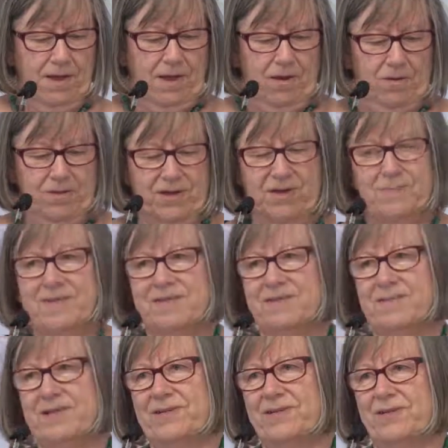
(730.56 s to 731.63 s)
Although I must
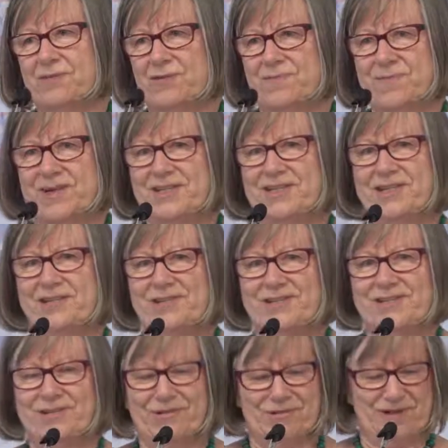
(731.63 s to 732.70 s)
admit not all of my
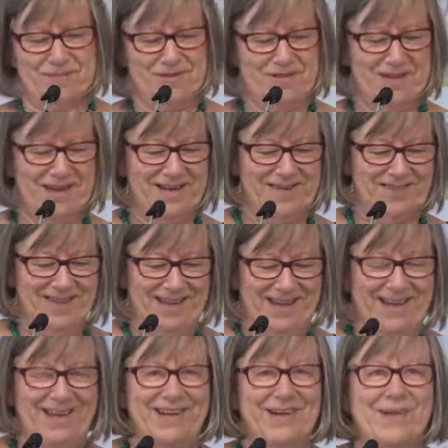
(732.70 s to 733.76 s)
teachers agreed with that,
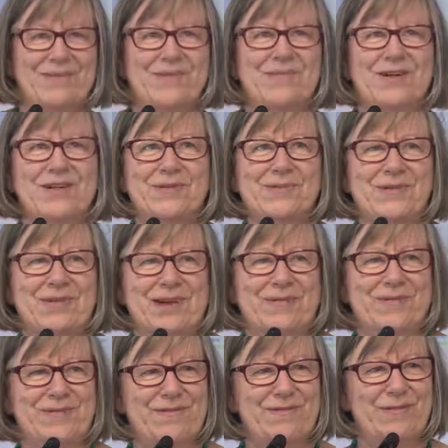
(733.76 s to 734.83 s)
and I often wonder what they
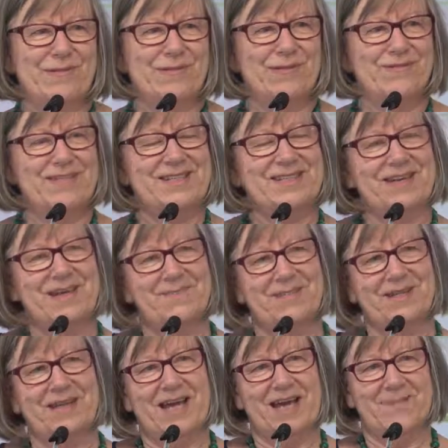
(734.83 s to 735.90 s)
would have thought of the statement
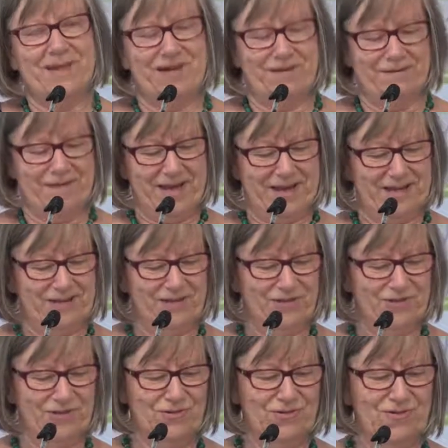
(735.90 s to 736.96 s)
that came out of Vatican
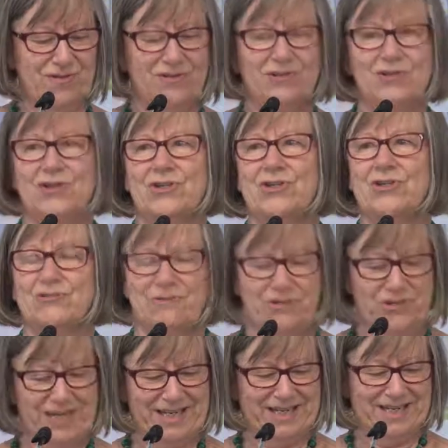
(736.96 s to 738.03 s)
II, that the Church
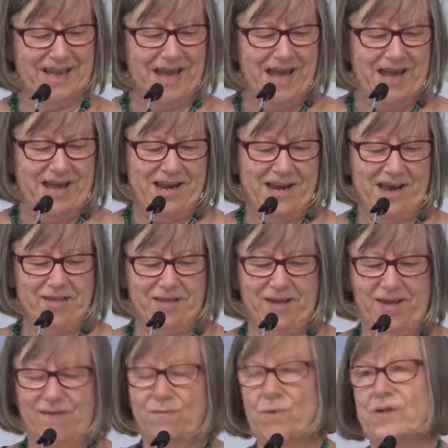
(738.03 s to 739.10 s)
rejects
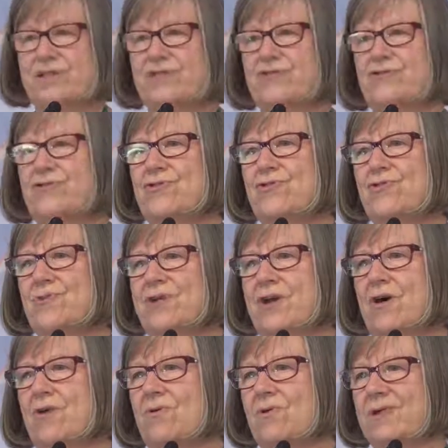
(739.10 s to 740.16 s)
nothing of what is true and
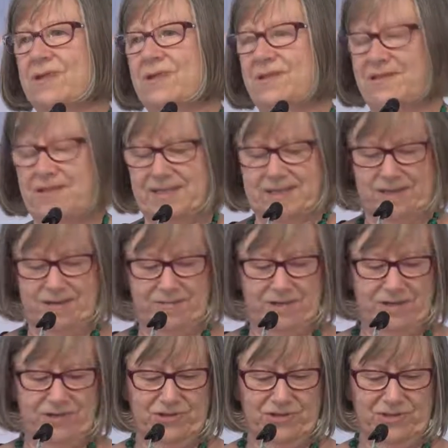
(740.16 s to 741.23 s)
holy in these other
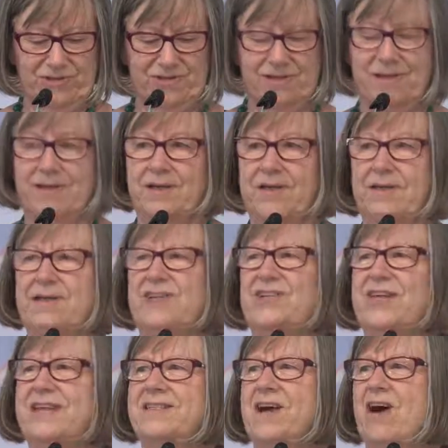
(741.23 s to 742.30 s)
religions, that
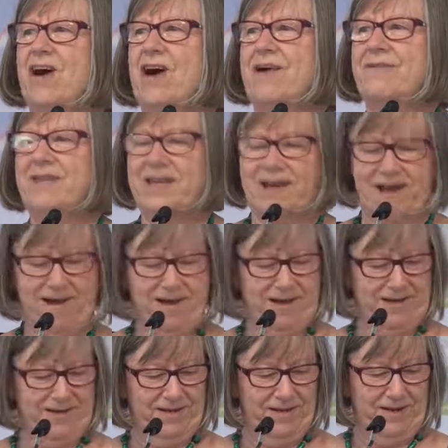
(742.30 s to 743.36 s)
she has a high
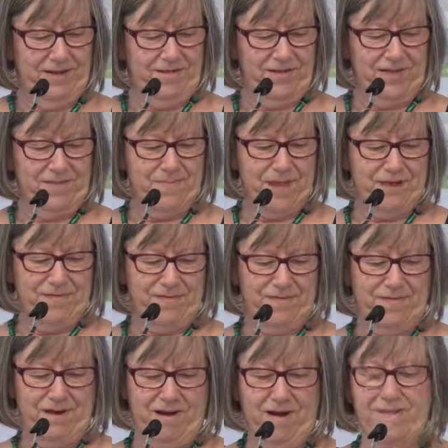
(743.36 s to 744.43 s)
regard for their manner
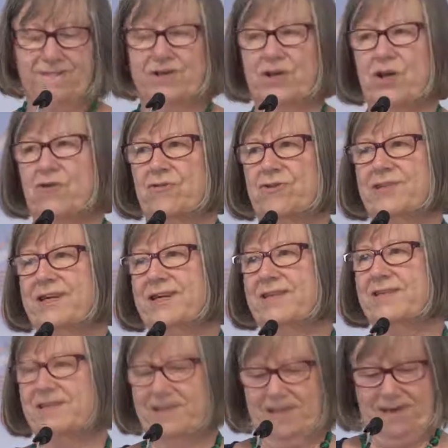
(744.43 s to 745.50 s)
of life and
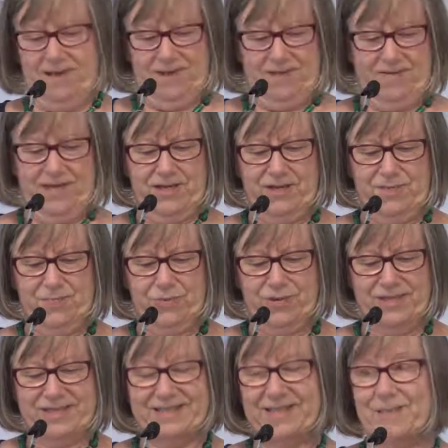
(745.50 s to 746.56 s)
conduct, their
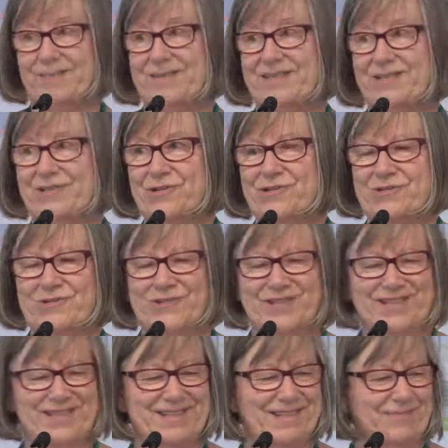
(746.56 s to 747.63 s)
precepts and
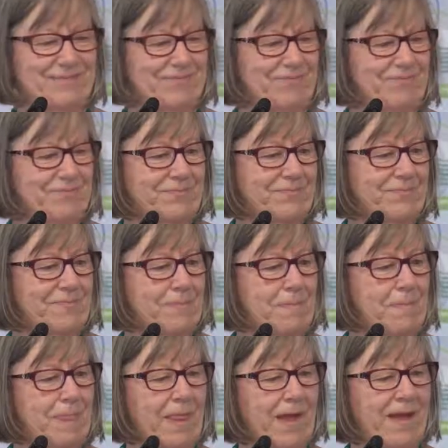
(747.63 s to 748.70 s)
doctrines.
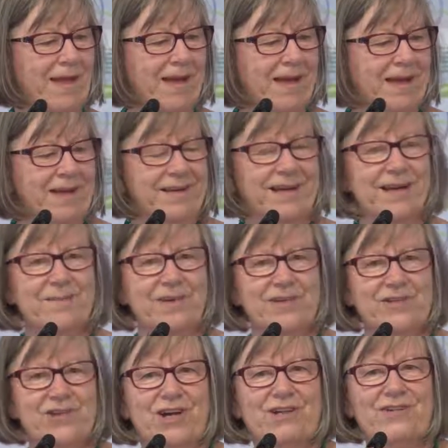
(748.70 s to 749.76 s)
Now, my
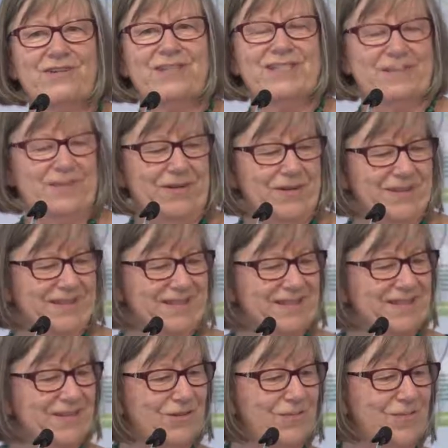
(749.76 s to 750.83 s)
childhood
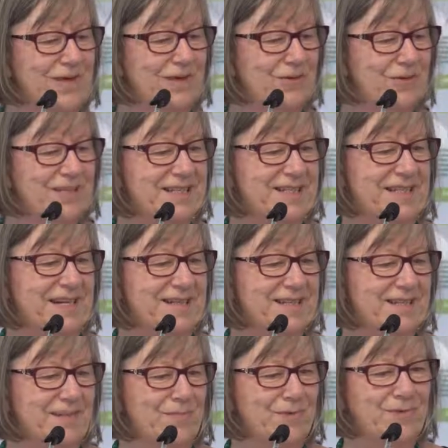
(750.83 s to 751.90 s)
experiences stood me in good stead
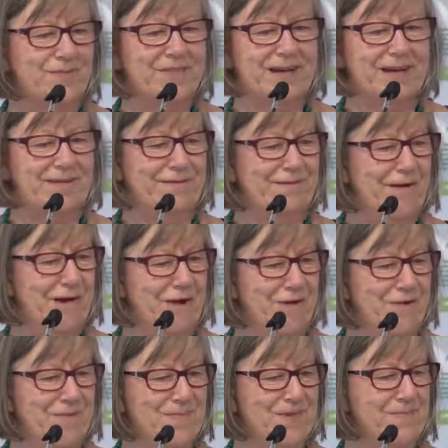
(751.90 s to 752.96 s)
as I moved out of
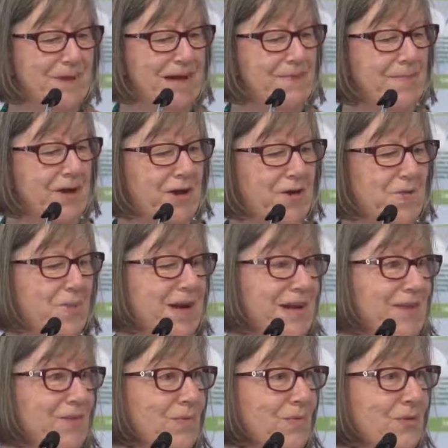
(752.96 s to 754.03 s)
home and made my own way
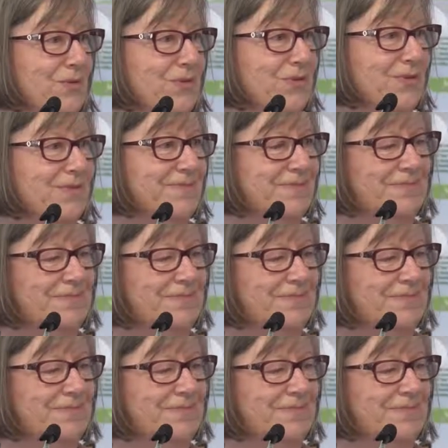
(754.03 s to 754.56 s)
in the world.